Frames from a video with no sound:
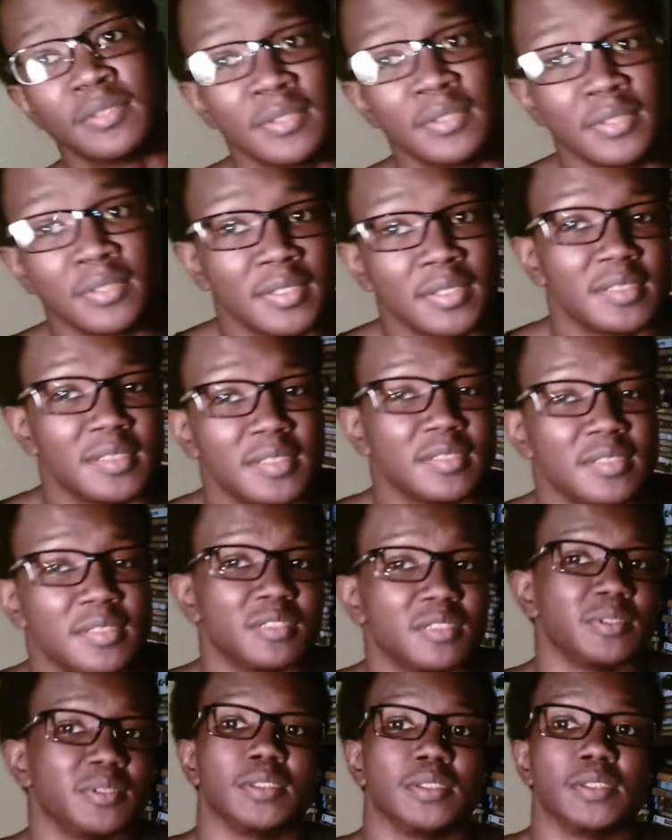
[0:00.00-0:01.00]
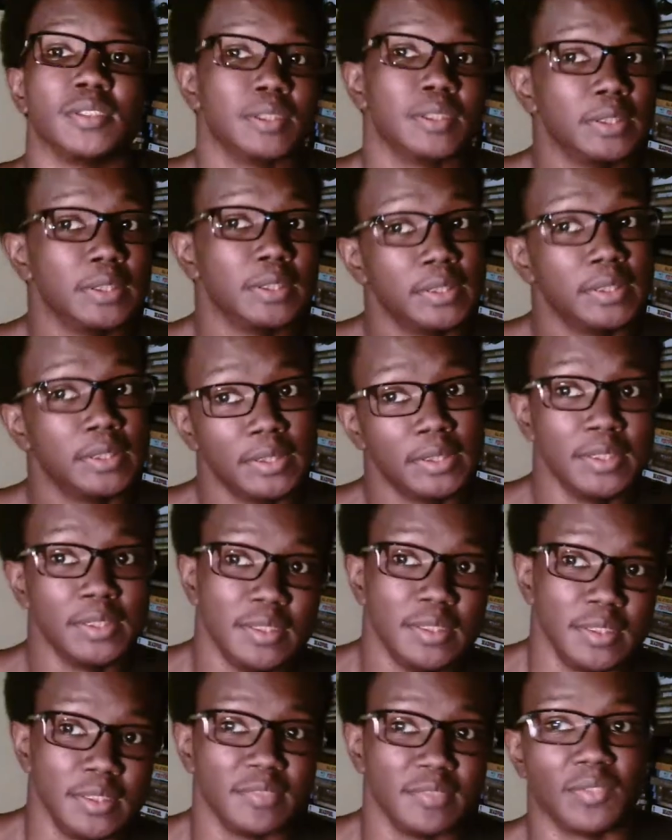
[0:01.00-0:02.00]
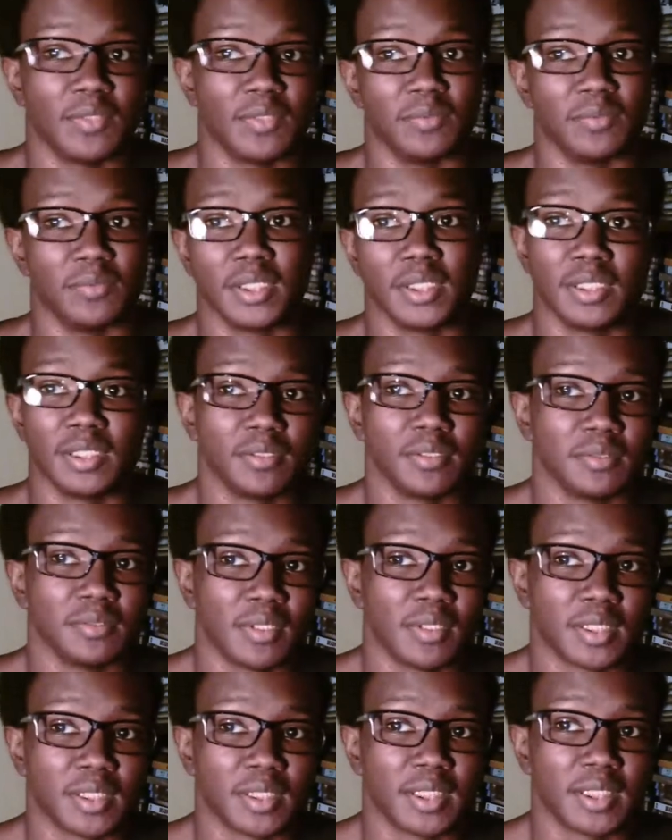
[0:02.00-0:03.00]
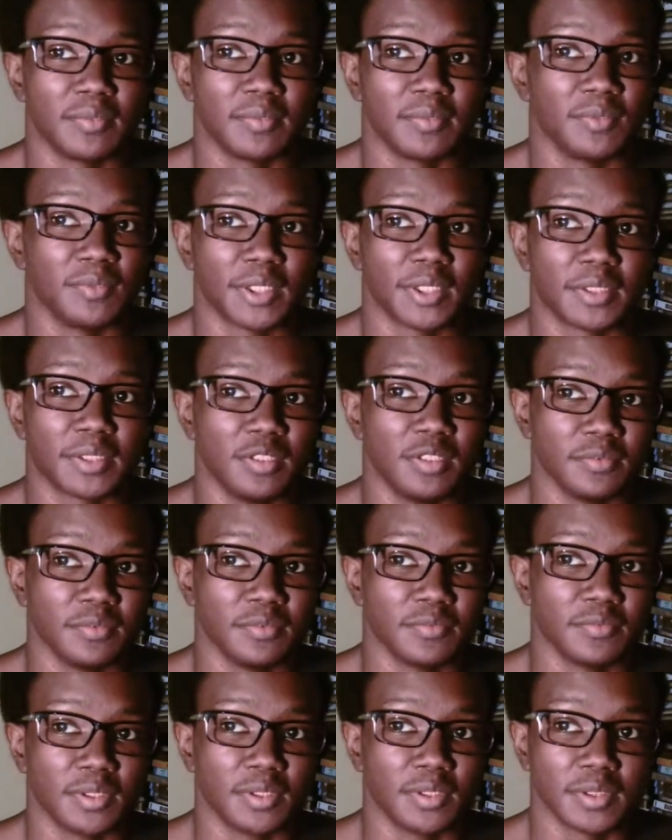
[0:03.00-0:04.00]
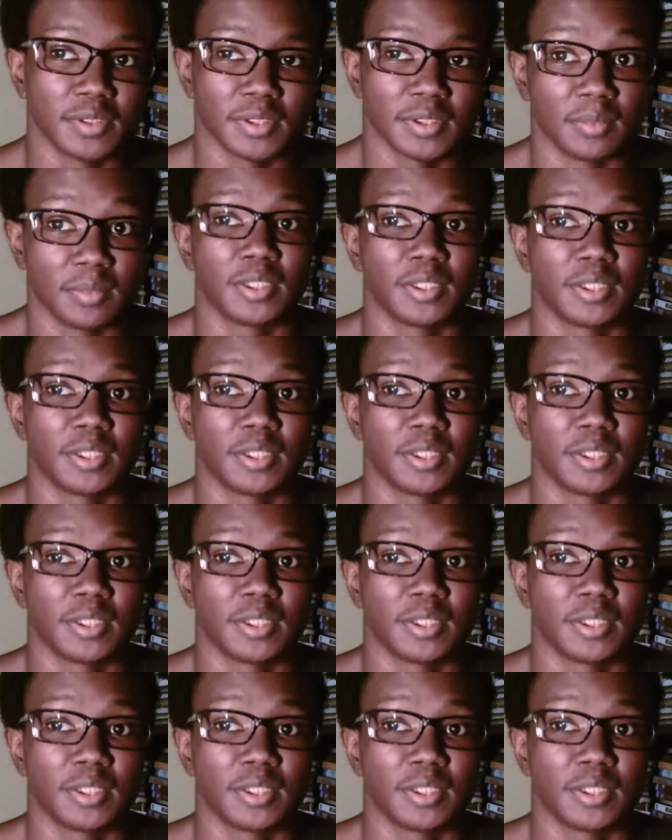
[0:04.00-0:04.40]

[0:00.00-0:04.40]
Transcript: I mean, if I wanted to go through all that, I can watch 2 different versions sometimes.